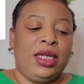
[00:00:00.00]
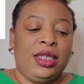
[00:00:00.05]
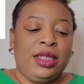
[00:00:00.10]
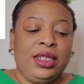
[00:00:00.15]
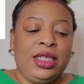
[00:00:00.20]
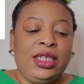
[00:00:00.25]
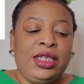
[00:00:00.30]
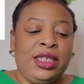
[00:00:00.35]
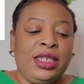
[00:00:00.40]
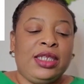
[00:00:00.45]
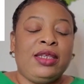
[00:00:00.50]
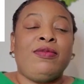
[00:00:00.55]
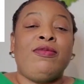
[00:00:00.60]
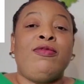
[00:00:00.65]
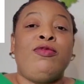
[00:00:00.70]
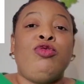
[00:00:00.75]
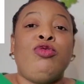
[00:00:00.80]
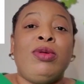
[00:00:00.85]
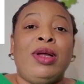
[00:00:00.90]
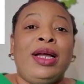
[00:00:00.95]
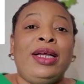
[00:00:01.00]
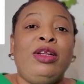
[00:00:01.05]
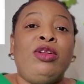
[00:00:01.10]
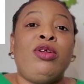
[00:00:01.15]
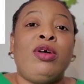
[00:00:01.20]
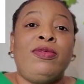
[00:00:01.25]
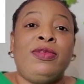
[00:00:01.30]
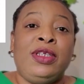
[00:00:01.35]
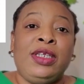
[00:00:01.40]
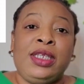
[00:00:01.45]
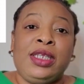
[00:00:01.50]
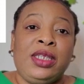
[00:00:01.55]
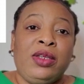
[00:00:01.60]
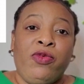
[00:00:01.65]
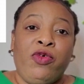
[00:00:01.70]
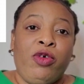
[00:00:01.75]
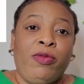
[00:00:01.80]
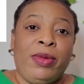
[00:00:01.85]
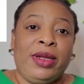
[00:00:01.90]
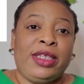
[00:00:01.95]
This is a, I love this
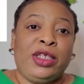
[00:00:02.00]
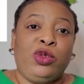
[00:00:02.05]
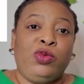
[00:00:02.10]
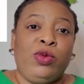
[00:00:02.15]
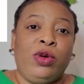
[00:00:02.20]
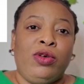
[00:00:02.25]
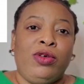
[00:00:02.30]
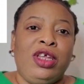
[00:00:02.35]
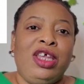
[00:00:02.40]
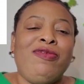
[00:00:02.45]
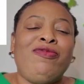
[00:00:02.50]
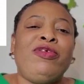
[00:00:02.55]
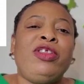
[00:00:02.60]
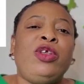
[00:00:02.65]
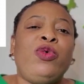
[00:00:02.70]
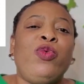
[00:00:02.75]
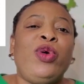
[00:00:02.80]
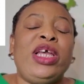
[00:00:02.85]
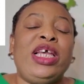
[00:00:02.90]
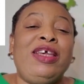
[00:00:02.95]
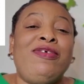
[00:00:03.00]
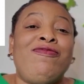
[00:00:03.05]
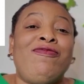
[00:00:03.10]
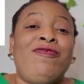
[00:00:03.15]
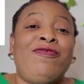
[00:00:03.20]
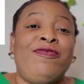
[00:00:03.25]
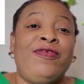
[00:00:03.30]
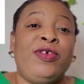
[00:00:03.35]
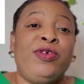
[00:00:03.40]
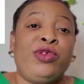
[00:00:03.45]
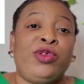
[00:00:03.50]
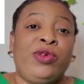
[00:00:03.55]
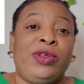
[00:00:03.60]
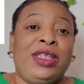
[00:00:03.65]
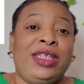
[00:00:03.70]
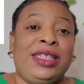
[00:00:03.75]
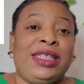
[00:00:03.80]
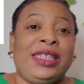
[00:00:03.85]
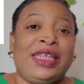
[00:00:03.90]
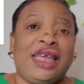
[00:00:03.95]
serum as well. Even the way it feels on
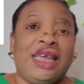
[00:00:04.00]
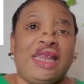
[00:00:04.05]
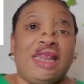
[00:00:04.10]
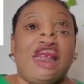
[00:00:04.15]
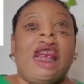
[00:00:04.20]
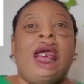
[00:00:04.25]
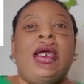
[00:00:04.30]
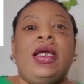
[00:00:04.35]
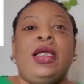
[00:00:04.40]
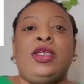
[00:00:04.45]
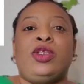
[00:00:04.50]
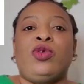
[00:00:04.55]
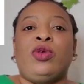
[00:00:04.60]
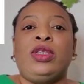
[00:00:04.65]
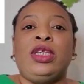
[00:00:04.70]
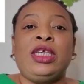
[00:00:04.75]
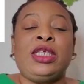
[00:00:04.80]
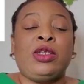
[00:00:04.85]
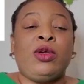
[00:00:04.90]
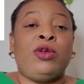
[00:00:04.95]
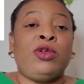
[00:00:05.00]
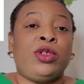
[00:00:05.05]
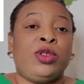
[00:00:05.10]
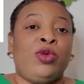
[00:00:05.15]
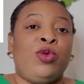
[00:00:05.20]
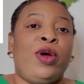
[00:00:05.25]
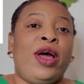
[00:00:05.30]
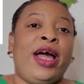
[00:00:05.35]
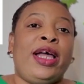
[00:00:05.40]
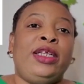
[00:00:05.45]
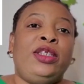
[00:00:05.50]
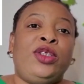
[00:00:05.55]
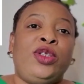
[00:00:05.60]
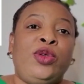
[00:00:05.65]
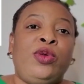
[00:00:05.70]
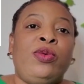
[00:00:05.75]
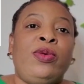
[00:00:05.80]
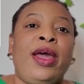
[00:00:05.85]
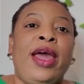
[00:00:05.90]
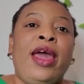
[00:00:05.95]
the skin. So this also I
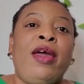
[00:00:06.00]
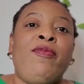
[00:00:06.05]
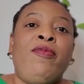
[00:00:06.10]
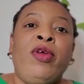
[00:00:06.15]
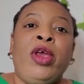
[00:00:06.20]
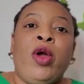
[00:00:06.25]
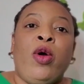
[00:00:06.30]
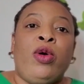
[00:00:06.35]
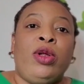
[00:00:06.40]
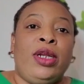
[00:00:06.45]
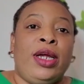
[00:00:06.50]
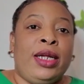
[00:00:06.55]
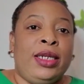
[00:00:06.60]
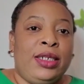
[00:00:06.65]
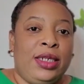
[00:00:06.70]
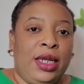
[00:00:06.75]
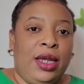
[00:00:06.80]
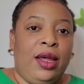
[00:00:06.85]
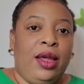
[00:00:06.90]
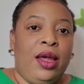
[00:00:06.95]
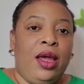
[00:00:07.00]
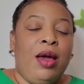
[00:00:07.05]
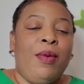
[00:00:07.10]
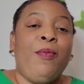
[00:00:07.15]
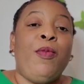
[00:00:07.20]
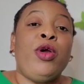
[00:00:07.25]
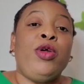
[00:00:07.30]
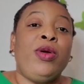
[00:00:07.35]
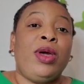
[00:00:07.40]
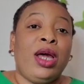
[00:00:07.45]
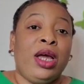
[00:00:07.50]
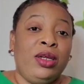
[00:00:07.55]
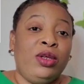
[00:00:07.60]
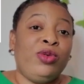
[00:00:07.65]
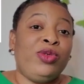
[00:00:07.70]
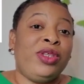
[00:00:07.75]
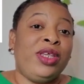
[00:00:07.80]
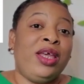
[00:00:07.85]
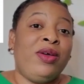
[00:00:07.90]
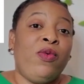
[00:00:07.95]
do every other day, but you can
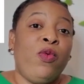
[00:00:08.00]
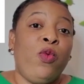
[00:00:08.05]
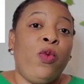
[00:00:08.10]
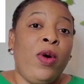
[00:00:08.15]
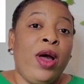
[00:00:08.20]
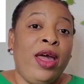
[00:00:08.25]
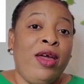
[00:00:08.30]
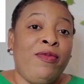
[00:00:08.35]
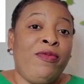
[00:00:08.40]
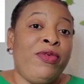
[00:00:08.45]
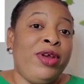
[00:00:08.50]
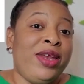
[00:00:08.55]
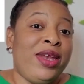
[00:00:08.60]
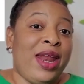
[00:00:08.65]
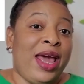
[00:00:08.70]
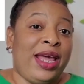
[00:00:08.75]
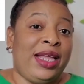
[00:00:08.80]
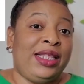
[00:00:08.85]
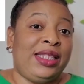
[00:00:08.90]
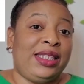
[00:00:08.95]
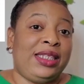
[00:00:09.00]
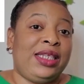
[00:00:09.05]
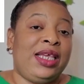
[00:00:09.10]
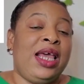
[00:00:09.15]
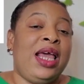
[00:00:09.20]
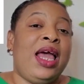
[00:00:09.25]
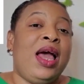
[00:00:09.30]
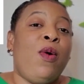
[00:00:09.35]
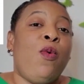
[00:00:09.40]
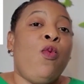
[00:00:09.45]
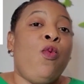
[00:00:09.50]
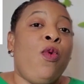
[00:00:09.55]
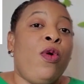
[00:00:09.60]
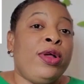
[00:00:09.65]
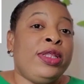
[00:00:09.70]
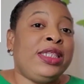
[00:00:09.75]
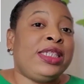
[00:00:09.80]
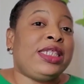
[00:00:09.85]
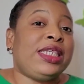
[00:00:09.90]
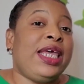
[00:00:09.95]
use it every night,
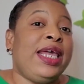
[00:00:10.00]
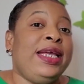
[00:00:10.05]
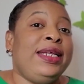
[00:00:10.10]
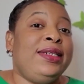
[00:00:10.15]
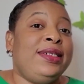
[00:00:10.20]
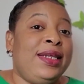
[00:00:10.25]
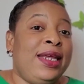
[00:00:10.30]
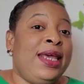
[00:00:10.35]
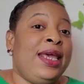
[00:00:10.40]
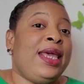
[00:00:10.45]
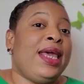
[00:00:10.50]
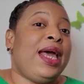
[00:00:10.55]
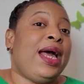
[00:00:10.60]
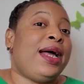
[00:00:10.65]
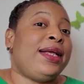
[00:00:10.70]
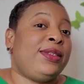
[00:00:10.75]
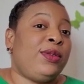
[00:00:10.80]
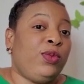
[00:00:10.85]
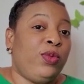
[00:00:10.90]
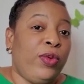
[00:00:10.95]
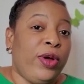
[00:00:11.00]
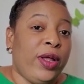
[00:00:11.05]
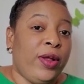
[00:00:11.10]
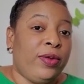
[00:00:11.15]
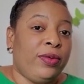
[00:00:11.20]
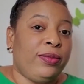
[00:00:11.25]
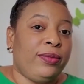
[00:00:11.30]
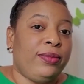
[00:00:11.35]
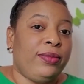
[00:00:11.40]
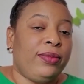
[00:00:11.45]
once a day as well.